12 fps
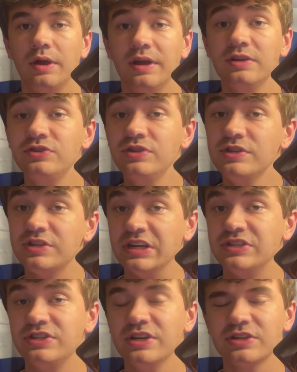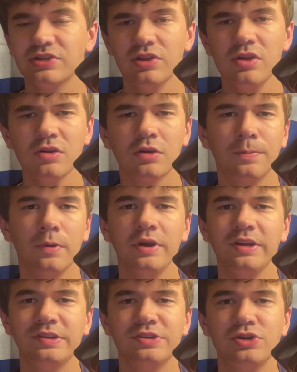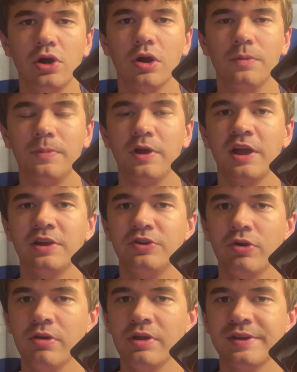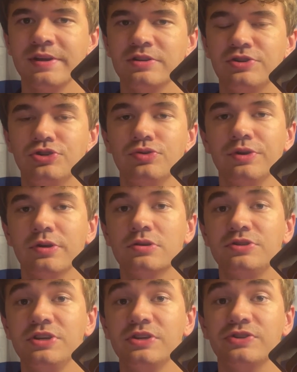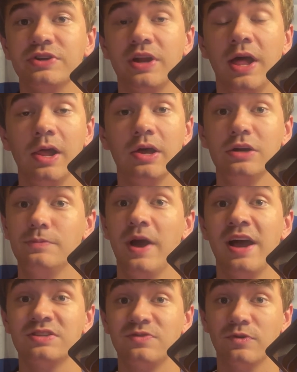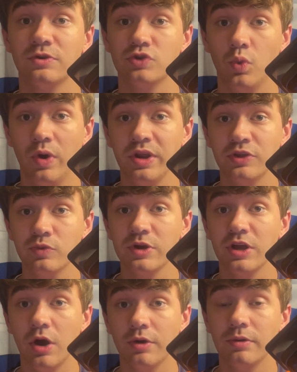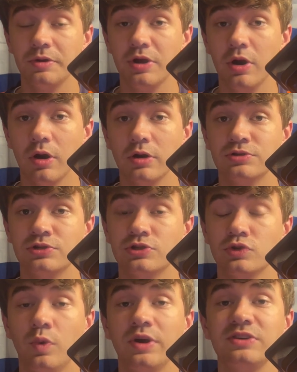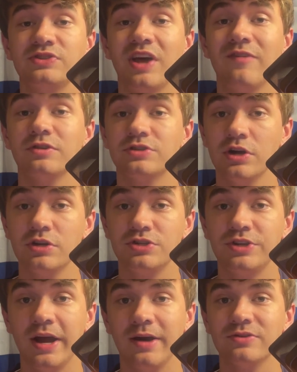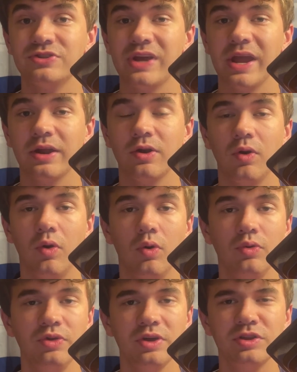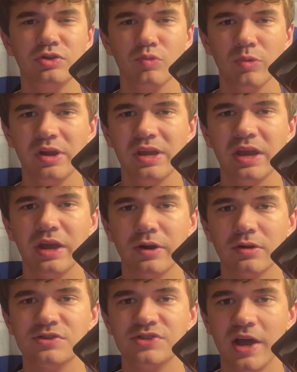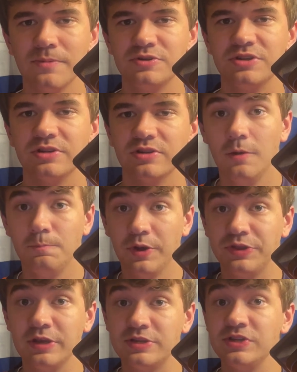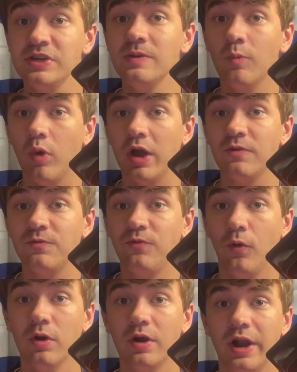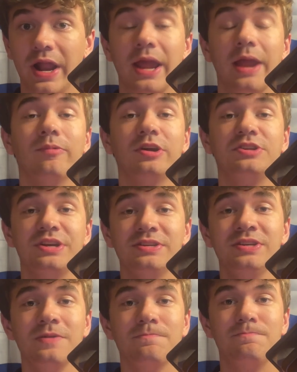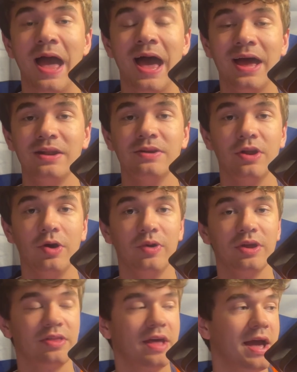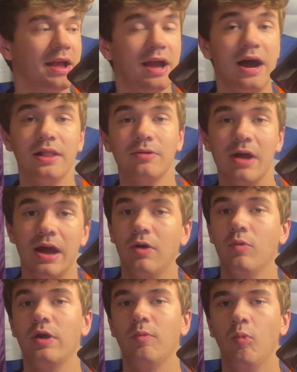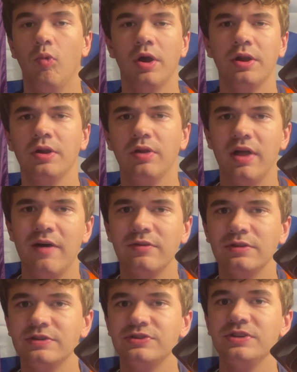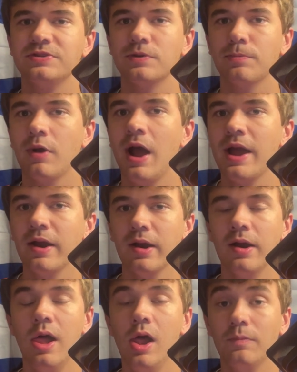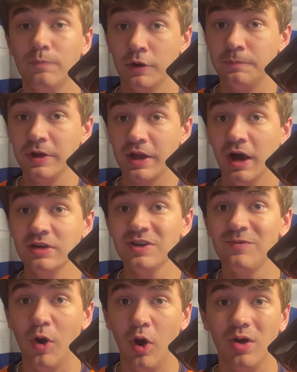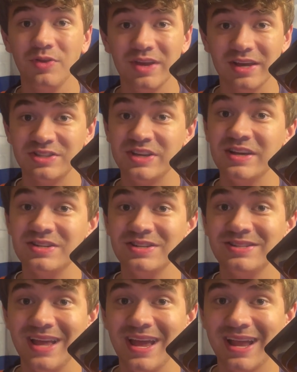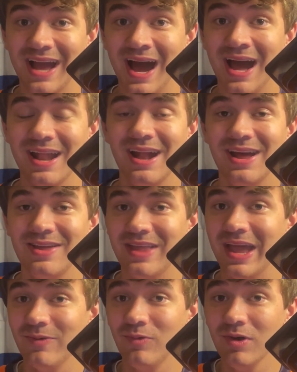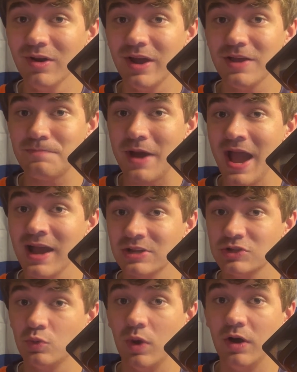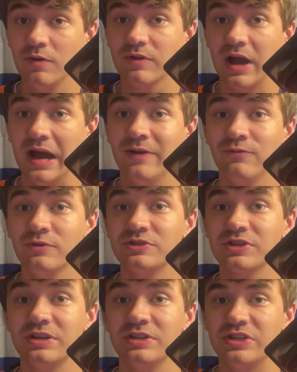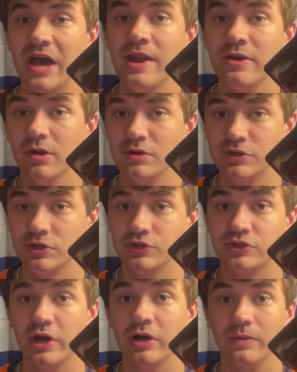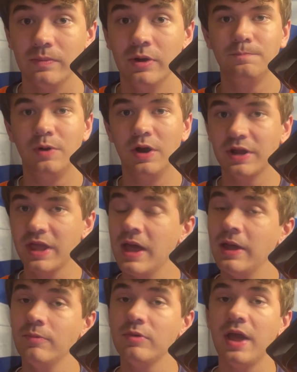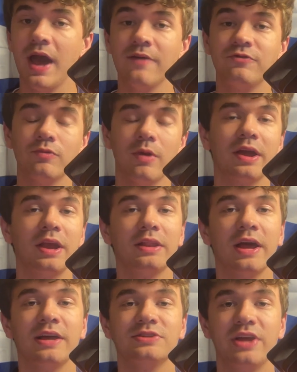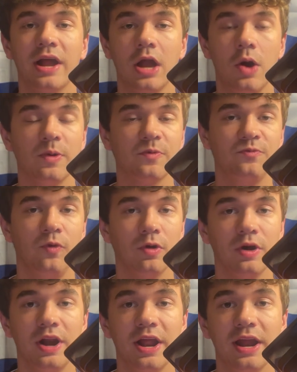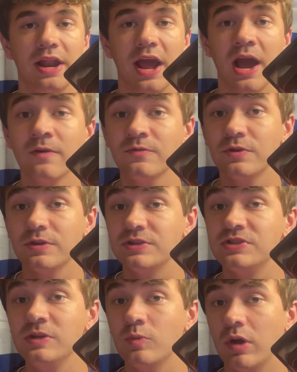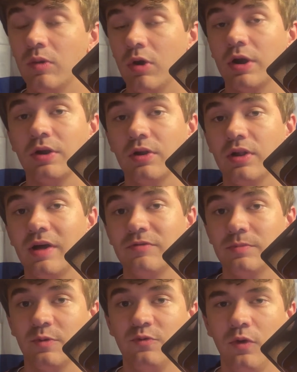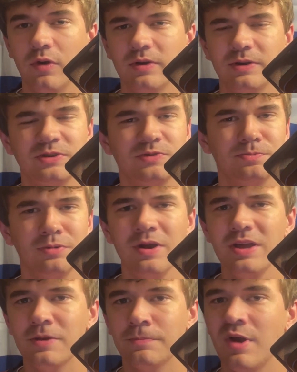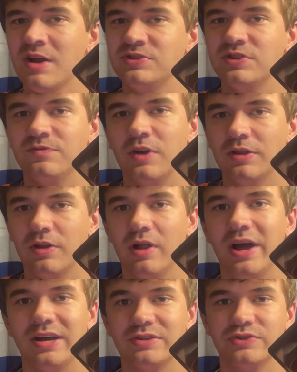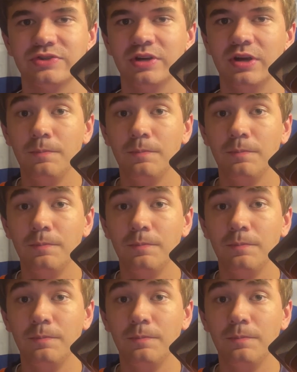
His statistics look pretty sharp, and during his junior season, he passed for 2,300 yards, 27 touchdowns, and only 3 interceptions. But the team went 4-8, which isn't bad knowing that Colorado went 1-11 the season prior, but because of all the attention they got, they were a Pac-12 conference contender to some. But again, we have to recognize that going 4-8 after the team went 1-11 before is pretty impressive nonetheless.